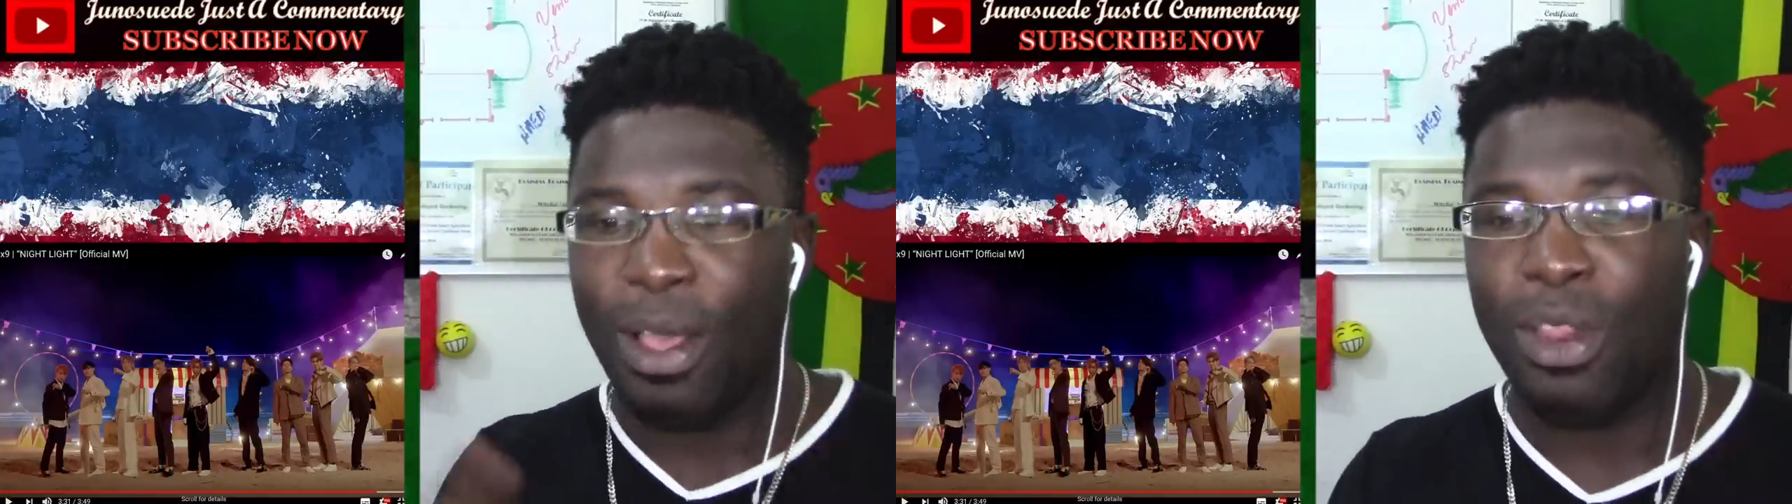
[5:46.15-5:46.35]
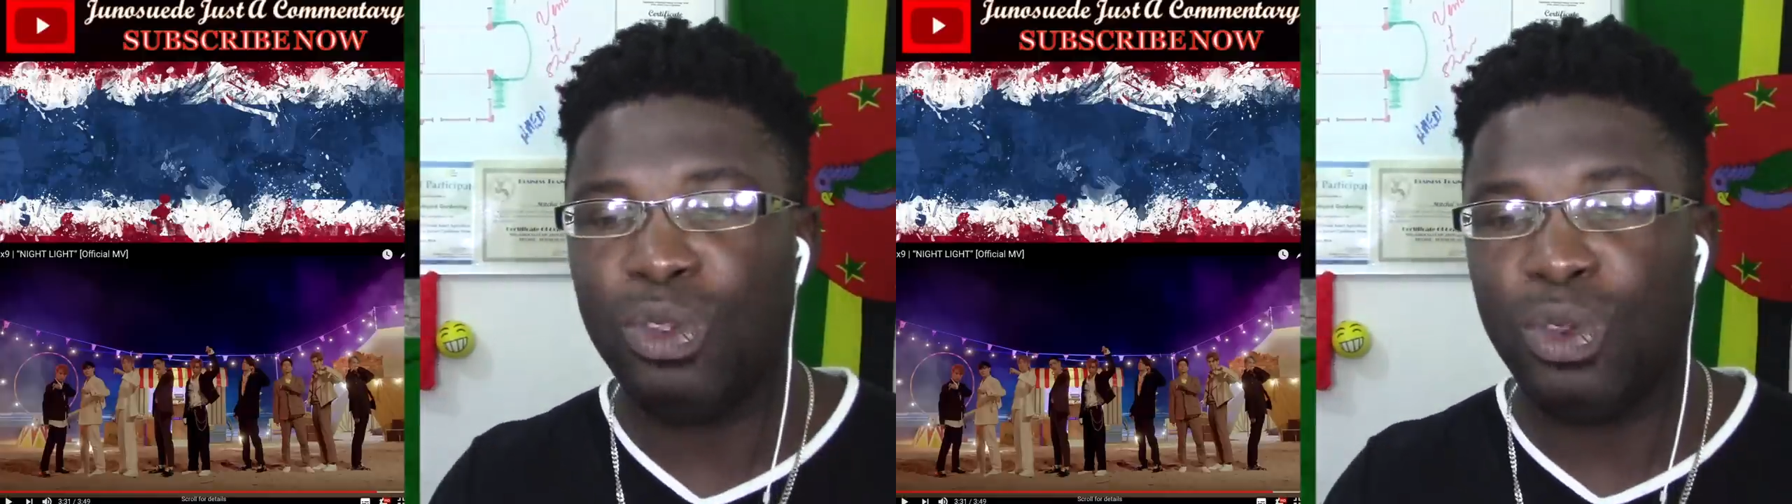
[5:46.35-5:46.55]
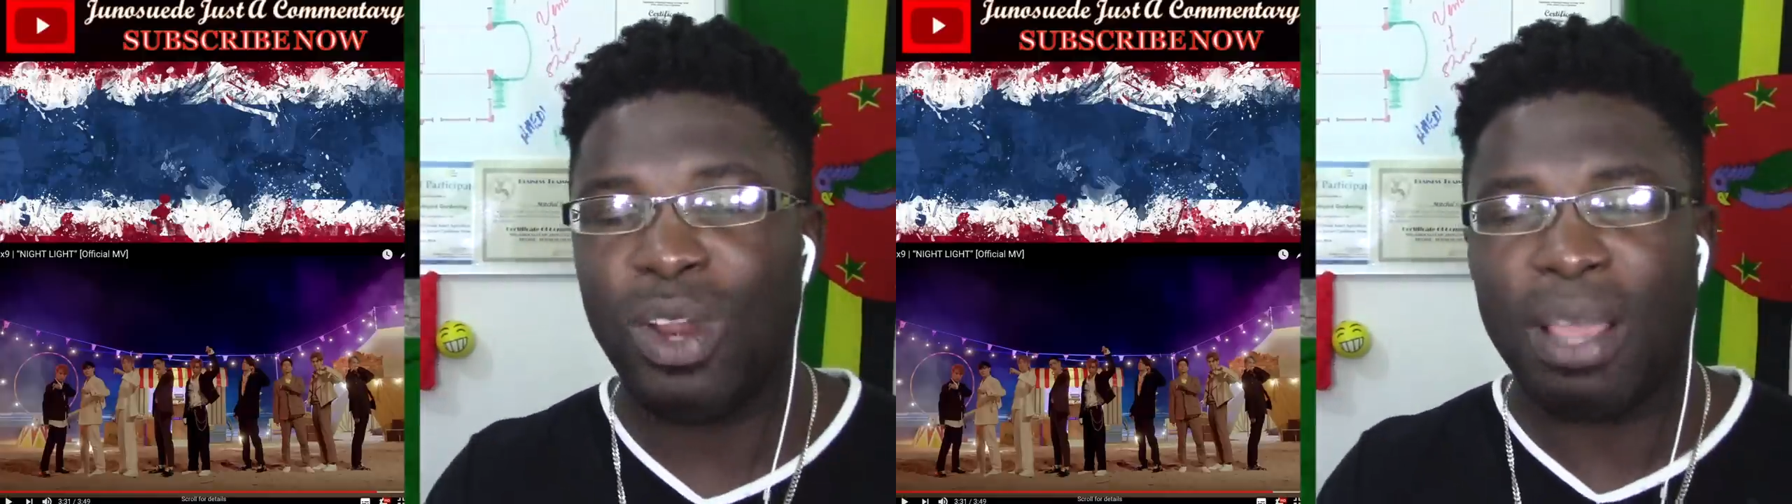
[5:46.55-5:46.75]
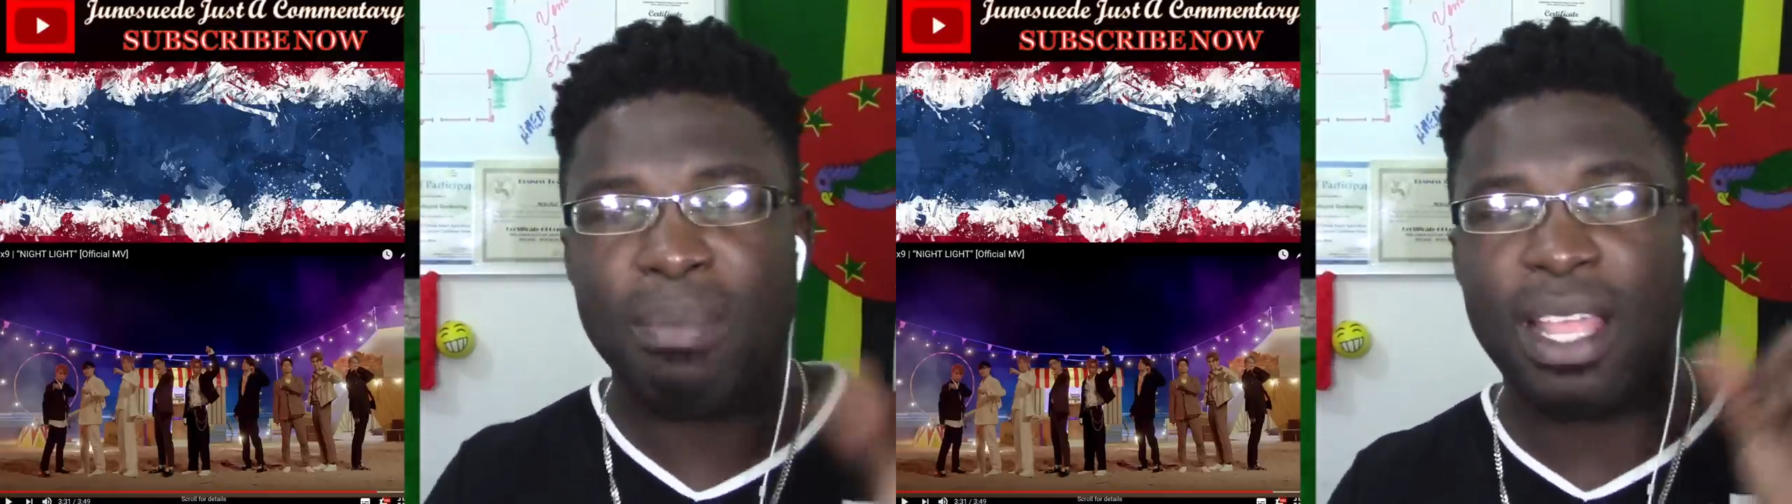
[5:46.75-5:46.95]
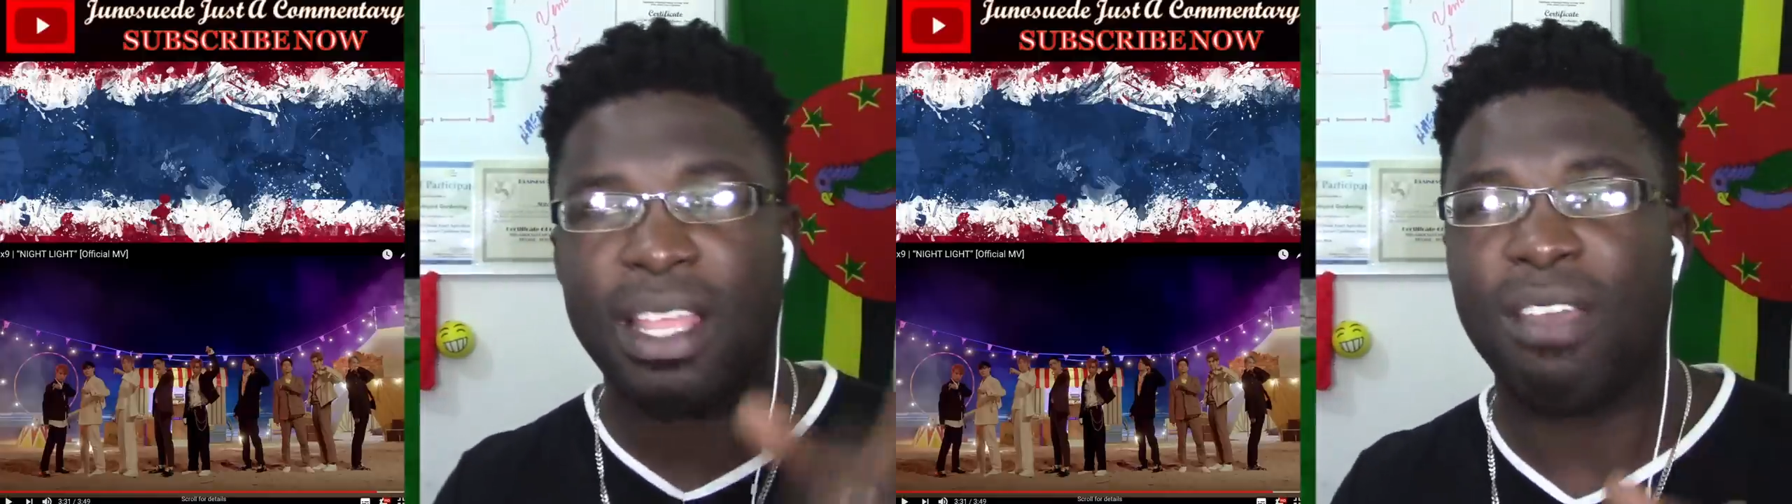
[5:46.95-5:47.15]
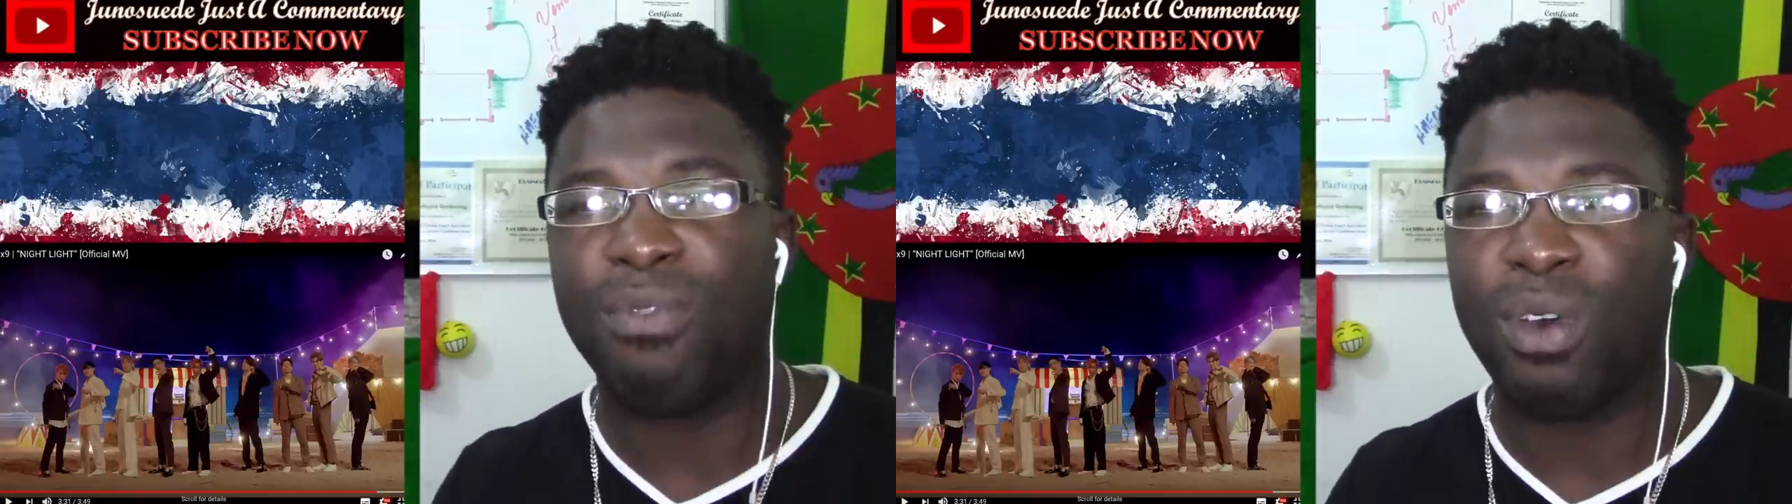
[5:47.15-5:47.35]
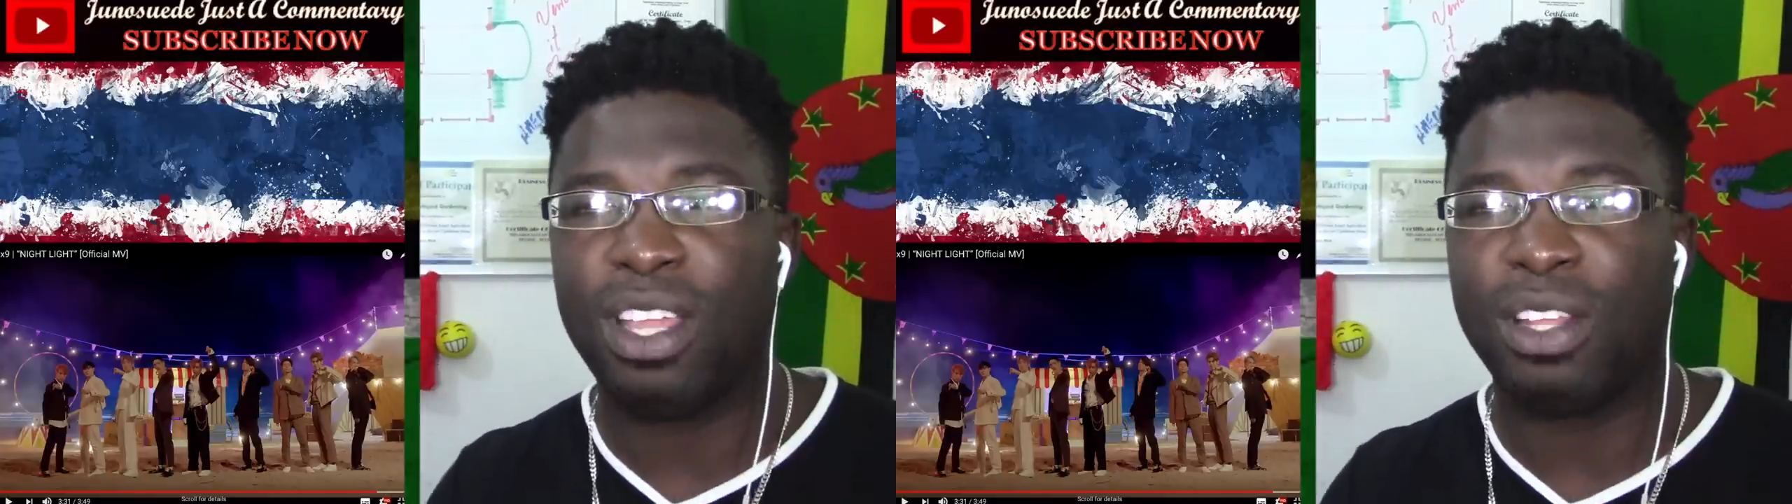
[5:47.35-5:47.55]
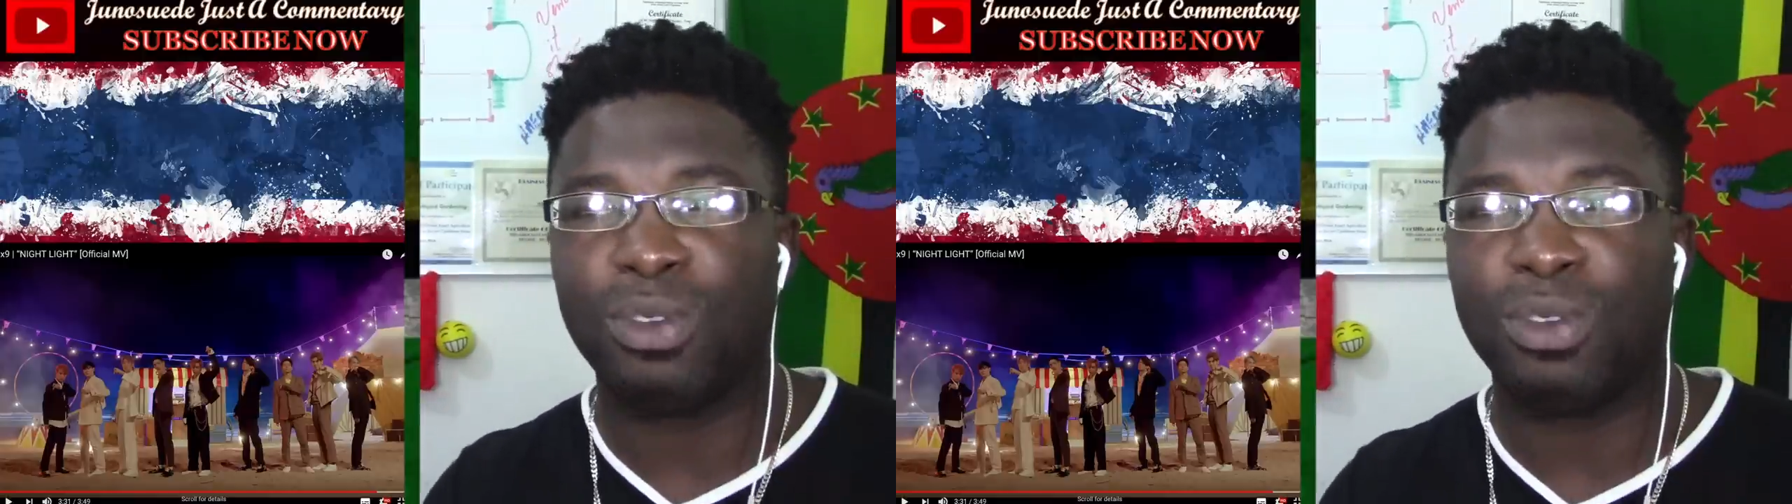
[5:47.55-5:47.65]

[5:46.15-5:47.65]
You know, like BNK 48